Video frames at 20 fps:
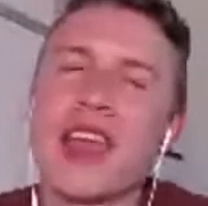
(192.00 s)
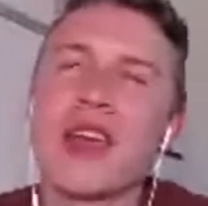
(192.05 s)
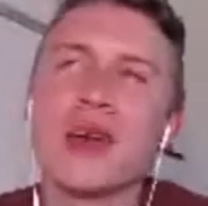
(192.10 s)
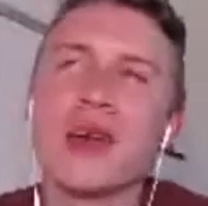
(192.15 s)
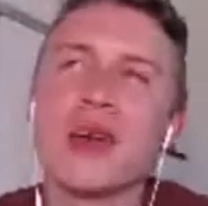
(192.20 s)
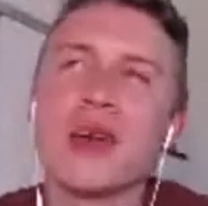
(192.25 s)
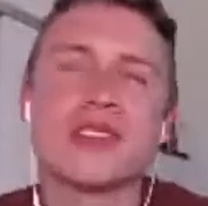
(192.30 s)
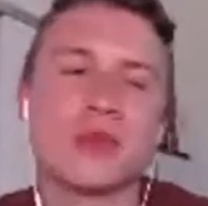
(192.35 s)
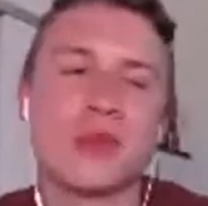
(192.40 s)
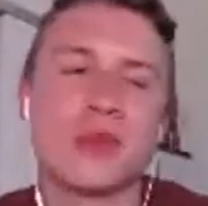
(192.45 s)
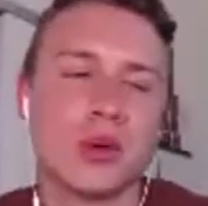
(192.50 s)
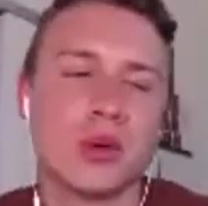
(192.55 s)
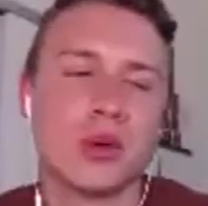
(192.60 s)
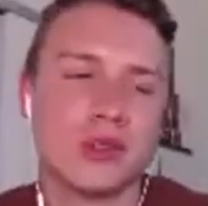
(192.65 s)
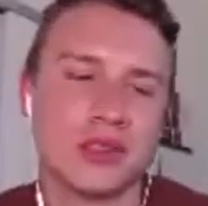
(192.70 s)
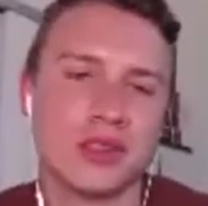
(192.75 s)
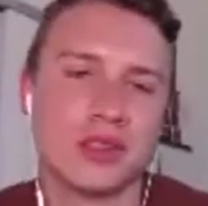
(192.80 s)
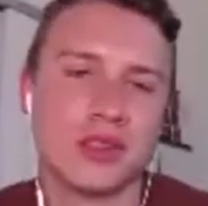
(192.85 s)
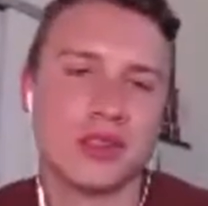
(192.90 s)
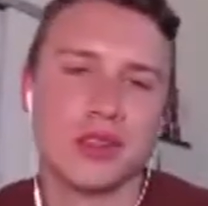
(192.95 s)
ERYS
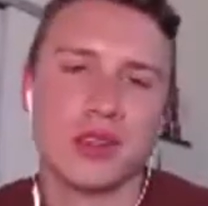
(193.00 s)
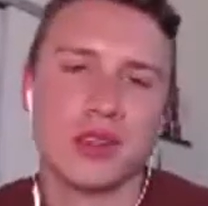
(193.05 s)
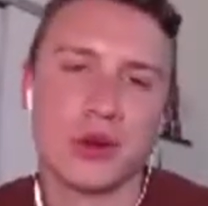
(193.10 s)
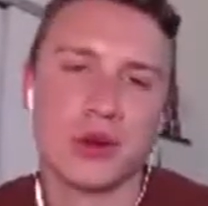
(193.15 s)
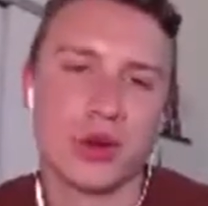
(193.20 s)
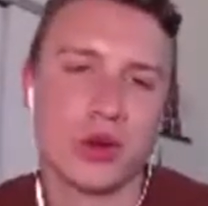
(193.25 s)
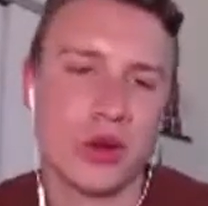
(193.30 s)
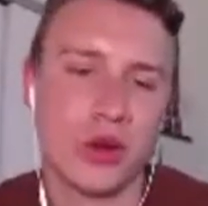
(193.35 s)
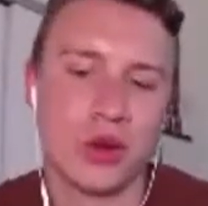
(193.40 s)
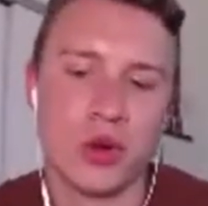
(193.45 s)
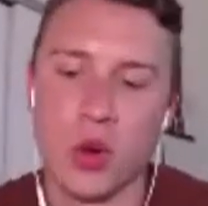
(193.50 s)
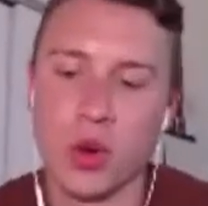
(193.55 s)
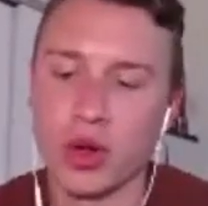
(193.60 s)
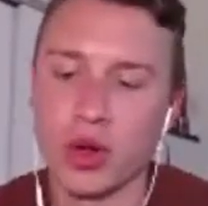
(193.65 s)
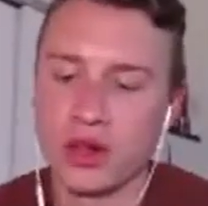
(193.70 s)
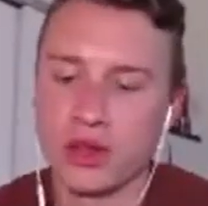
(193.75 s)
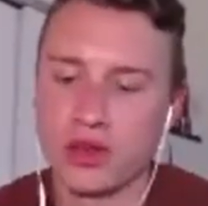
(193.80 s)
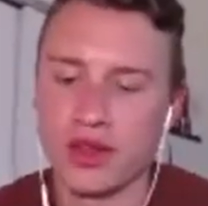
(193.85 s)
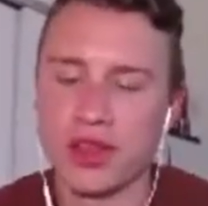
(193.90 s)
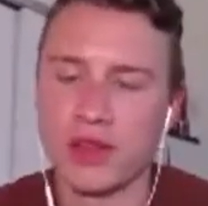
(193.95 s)
supposedly, or
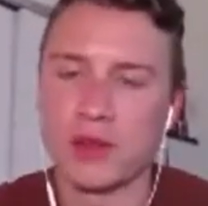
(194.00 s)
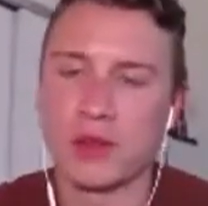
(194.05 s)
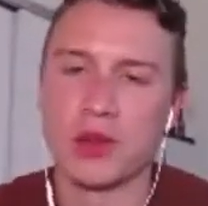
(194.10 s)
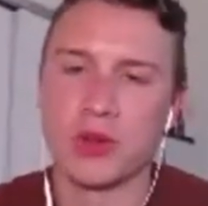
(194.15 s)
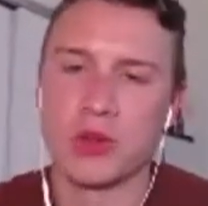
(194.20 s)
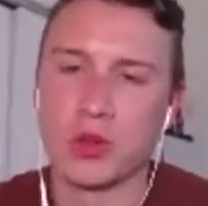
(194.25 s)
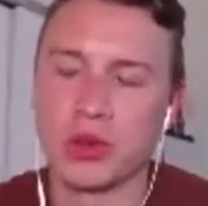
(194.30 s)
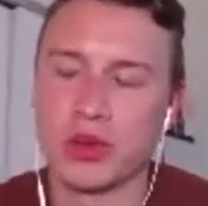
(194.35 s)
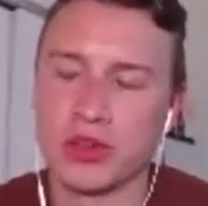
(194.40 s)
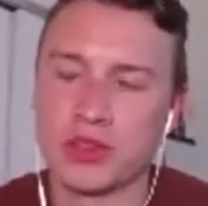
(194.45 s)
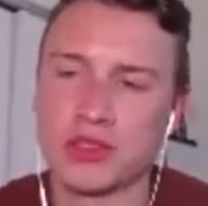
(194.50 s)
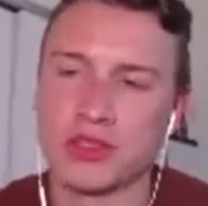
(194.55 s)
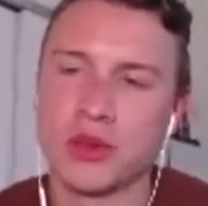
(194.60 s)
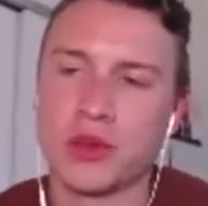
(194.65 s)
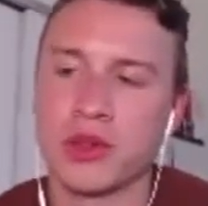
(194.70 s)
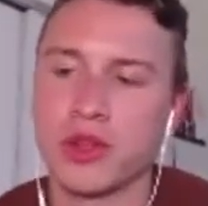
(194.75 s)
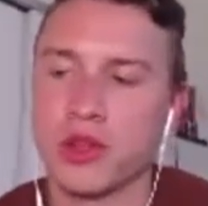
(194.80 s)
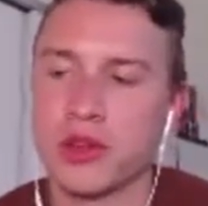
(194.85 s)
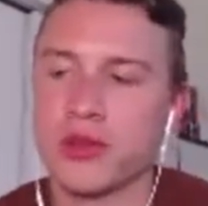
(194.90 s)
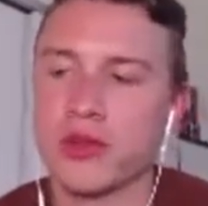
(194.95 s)
according to him in a Rolling
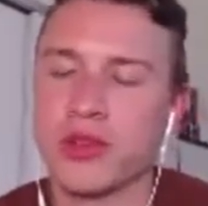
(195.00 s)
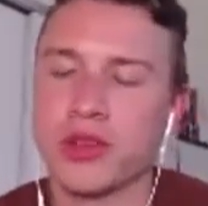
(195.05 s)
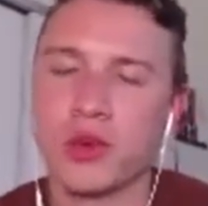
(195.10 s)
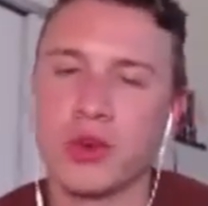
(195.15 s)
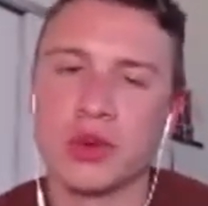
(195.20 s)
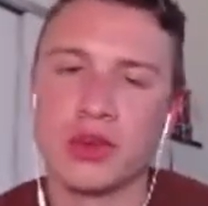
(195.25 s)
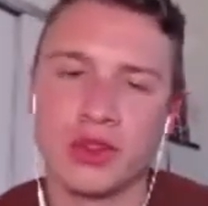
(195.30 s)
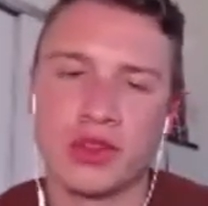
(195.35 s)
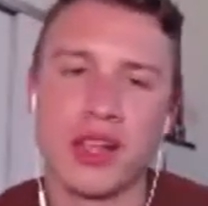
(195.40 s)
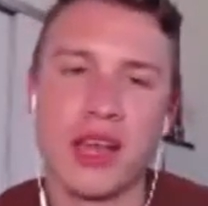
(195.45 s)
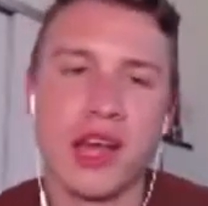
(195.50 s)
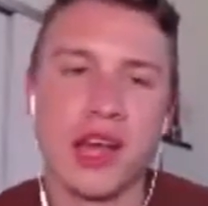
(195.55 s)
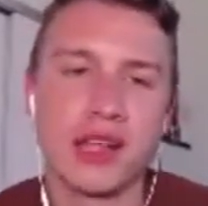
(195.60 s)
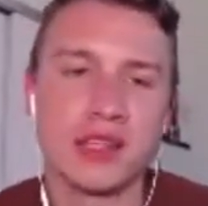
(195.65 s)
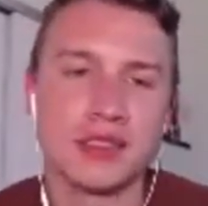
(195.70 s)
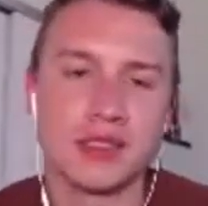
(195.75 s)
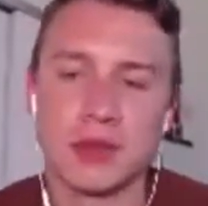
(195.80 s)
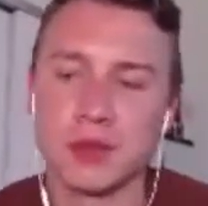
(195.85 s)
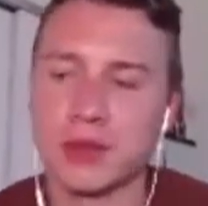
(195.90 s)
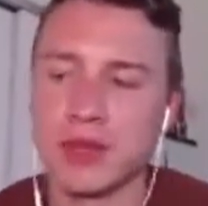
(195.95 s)
Stone interview, is a
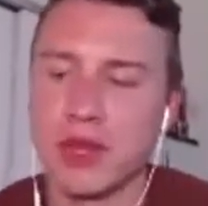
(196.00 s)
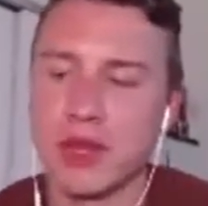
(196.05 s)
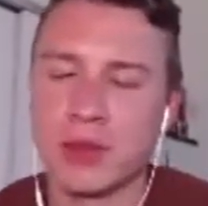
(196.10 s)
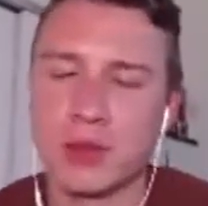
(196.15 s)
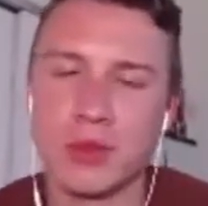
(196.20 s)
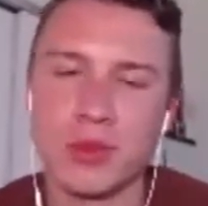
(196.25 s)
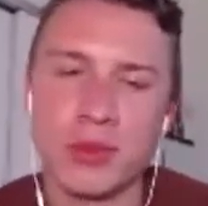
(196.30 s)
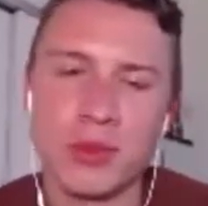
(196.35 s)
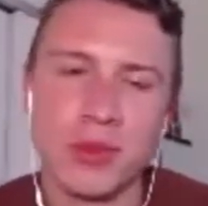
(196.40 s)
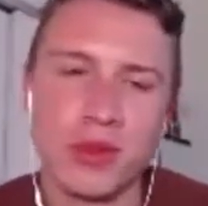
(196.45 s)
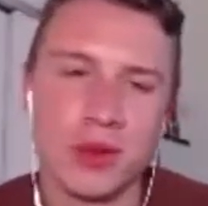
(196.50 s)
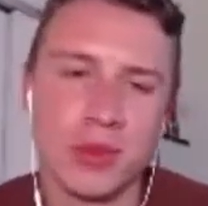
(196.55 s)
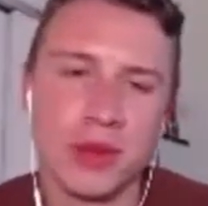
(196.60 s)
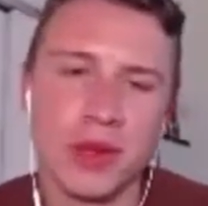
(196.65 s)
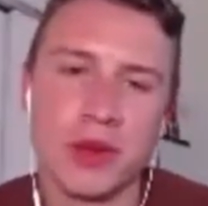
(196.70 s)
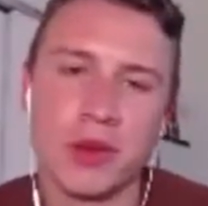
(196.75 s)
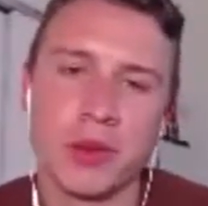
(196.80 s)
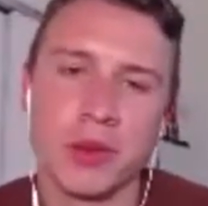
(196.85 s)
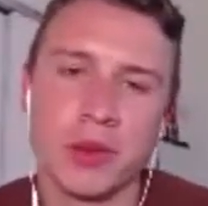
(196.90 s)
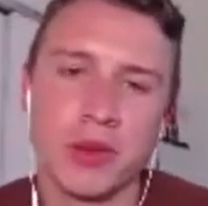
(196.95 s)
concept album
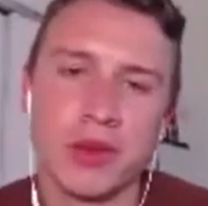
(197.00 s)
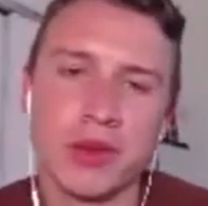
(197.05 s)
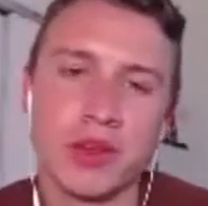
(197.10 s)
about